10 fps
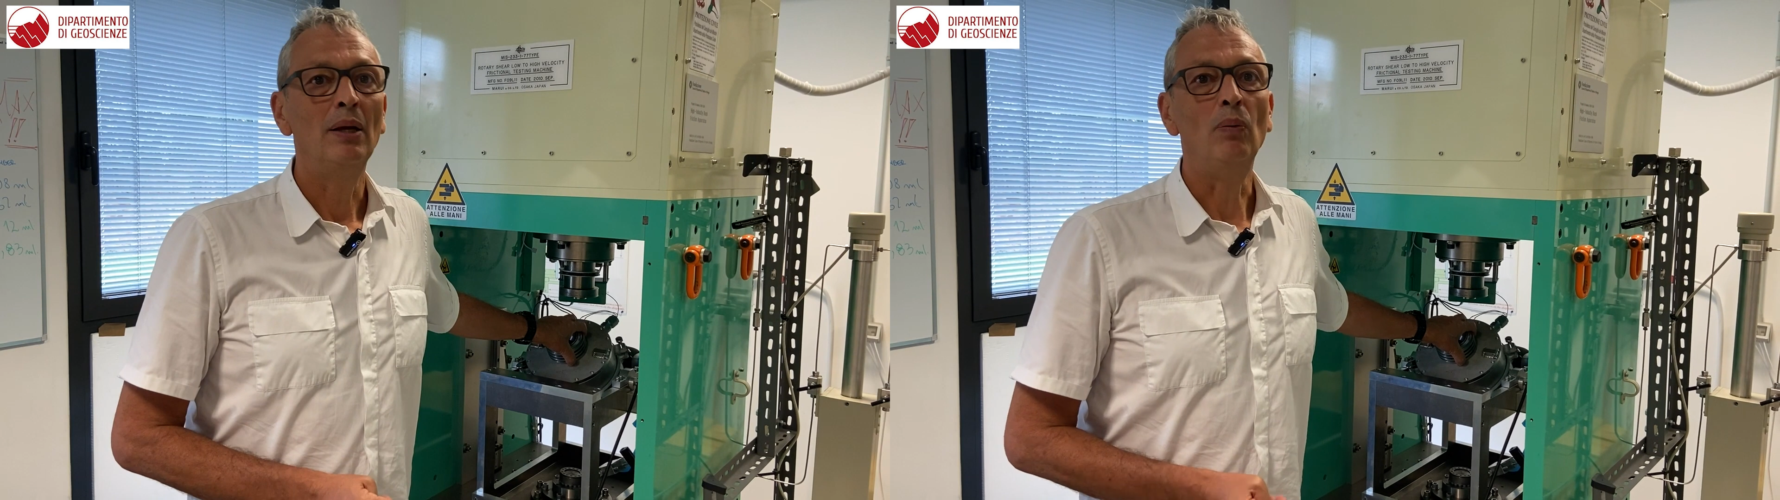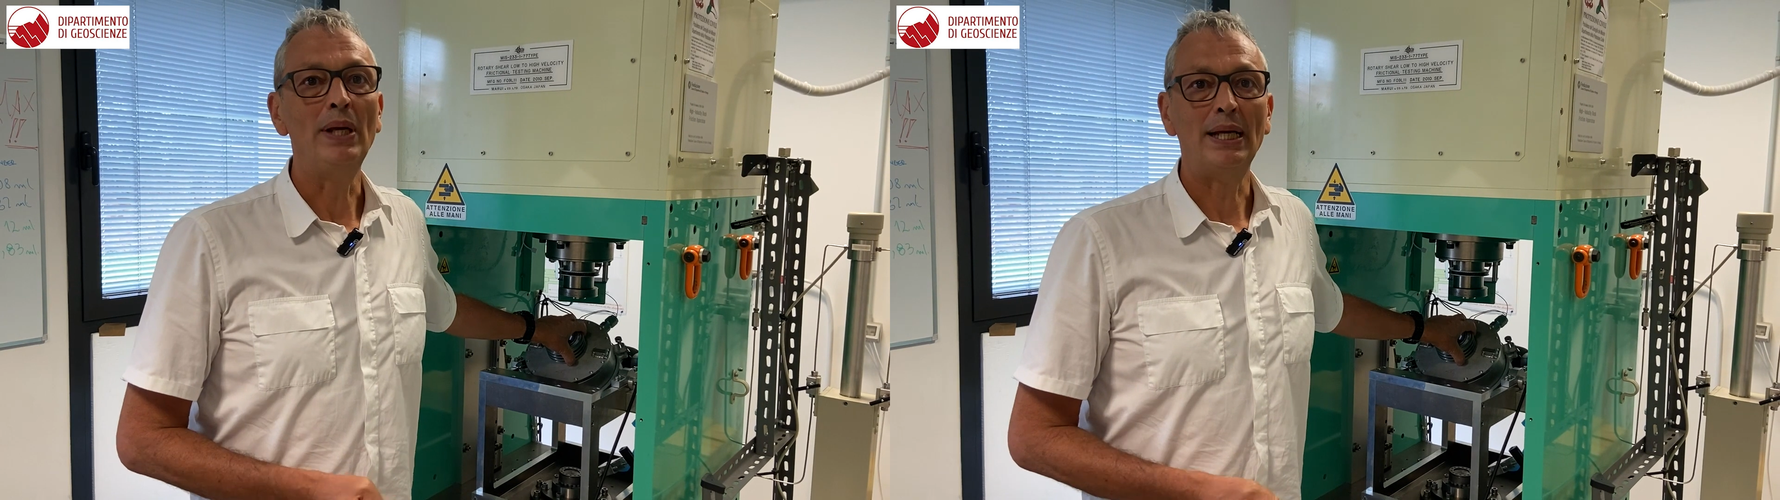
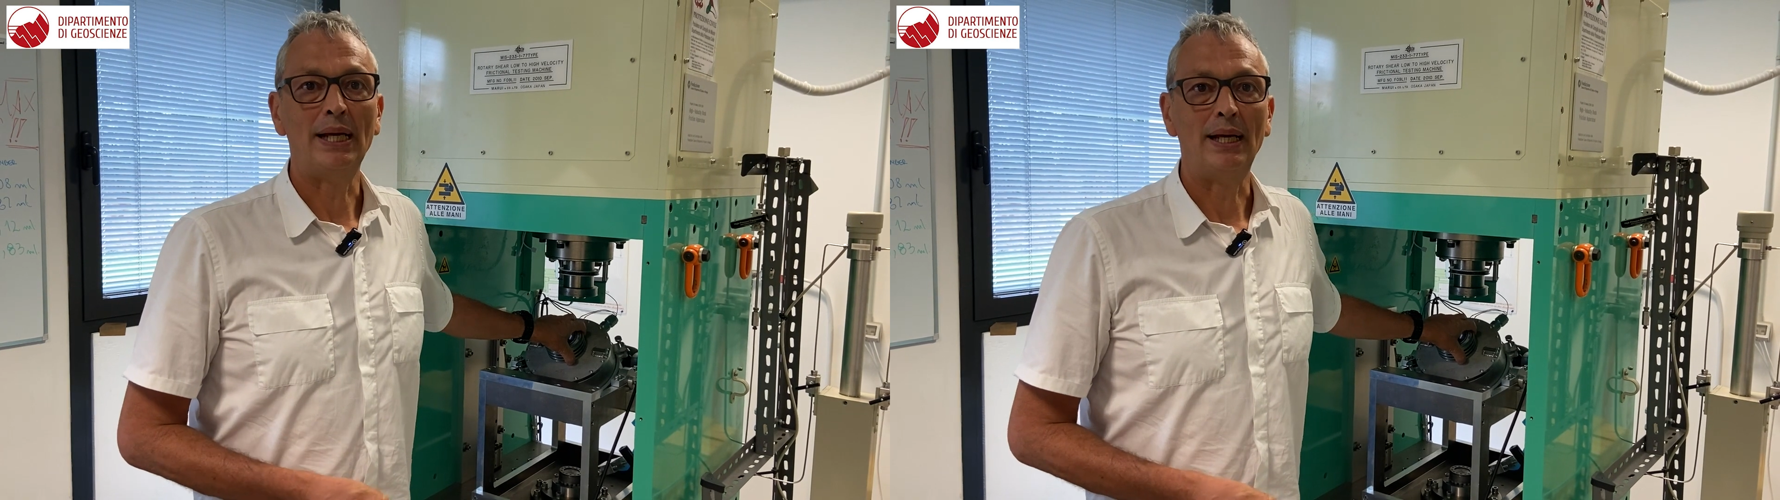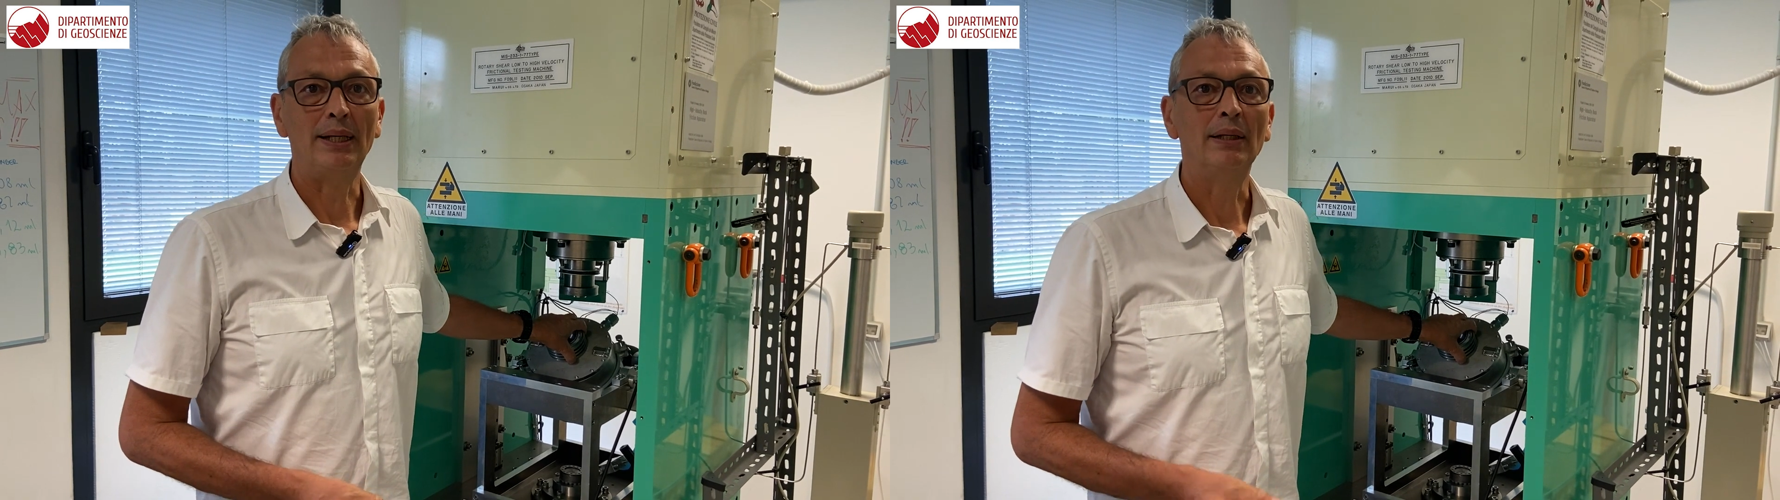we
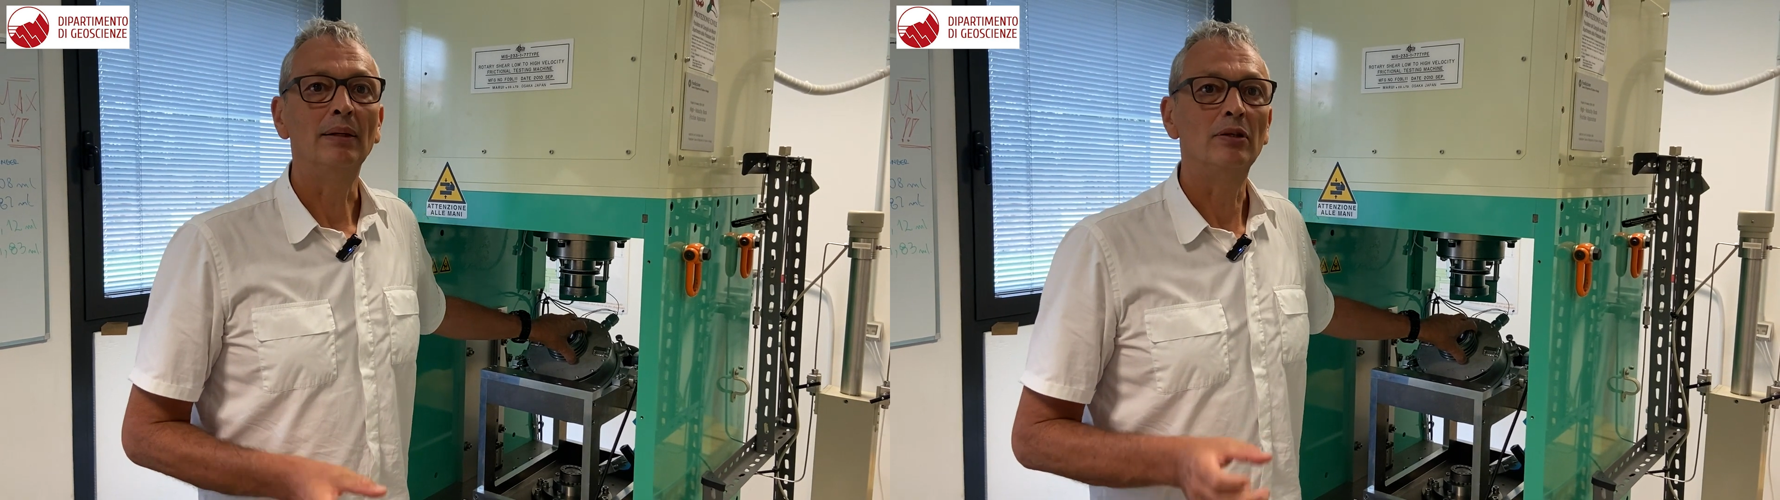can